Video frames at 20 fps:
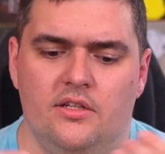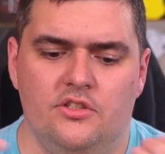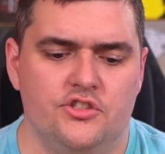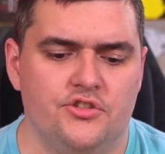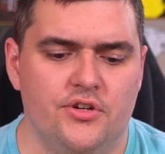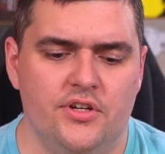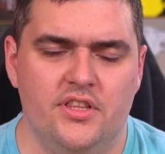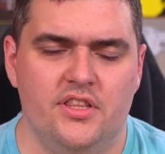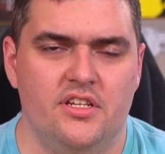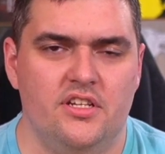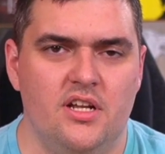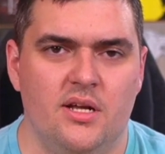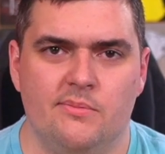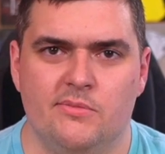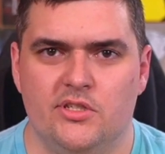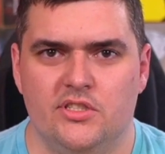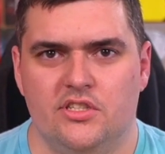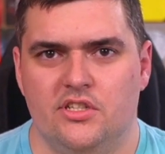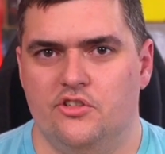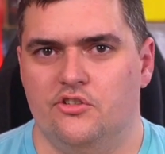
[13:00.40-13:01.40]
strength in
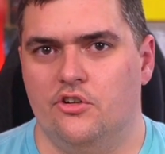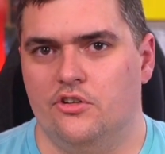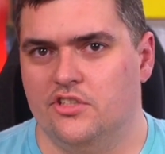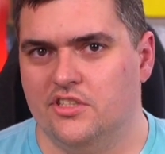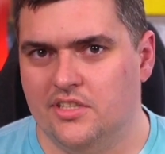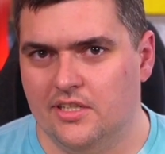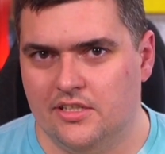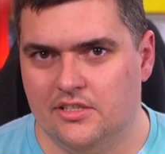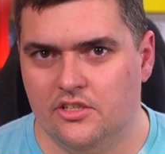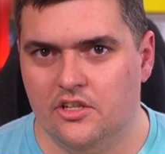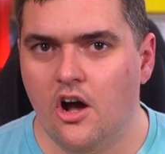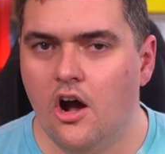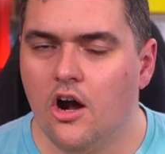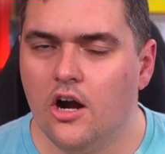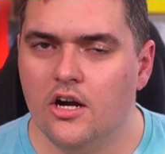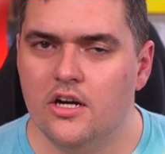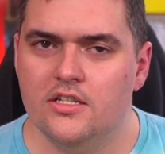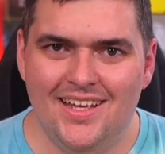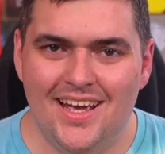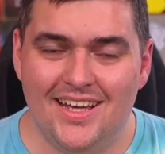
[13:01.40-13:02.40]
numbers to draw 6
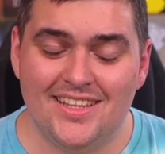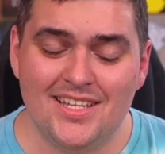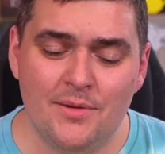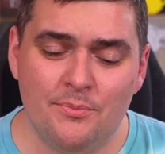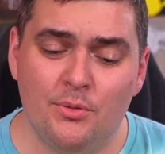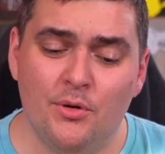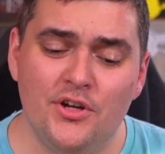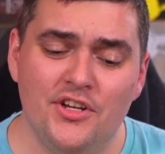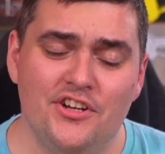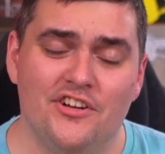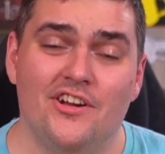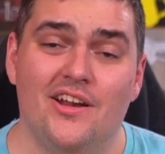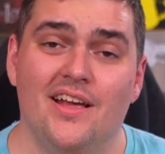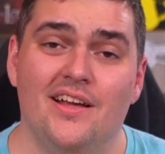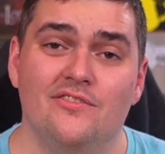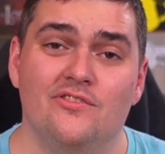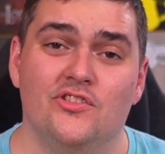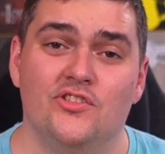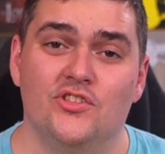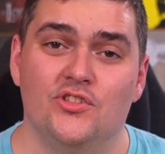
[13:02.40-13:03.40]
cards. At that point, you're going to
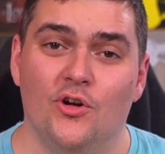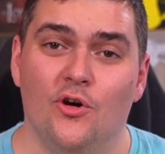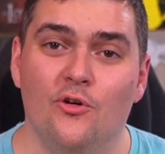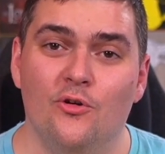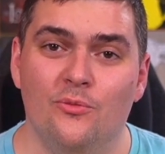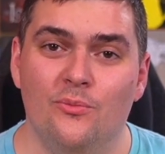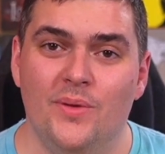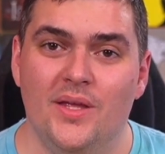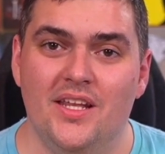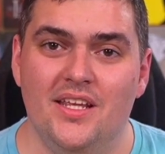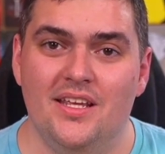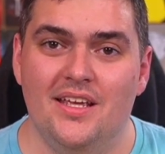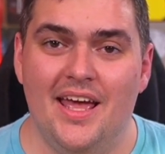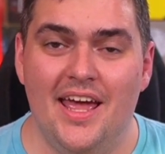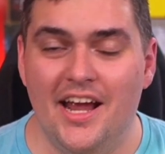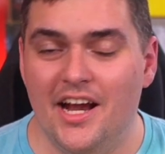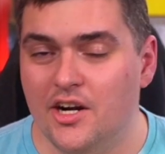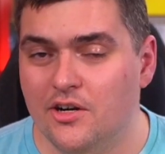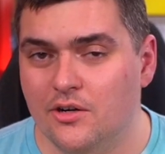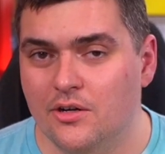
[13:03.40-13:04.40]
have so many
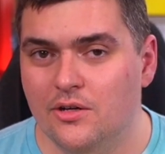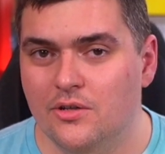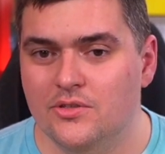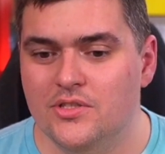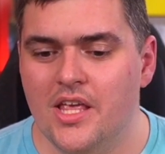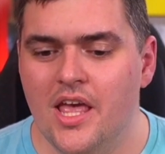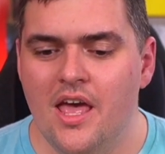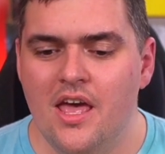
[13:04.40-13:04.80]
arrows.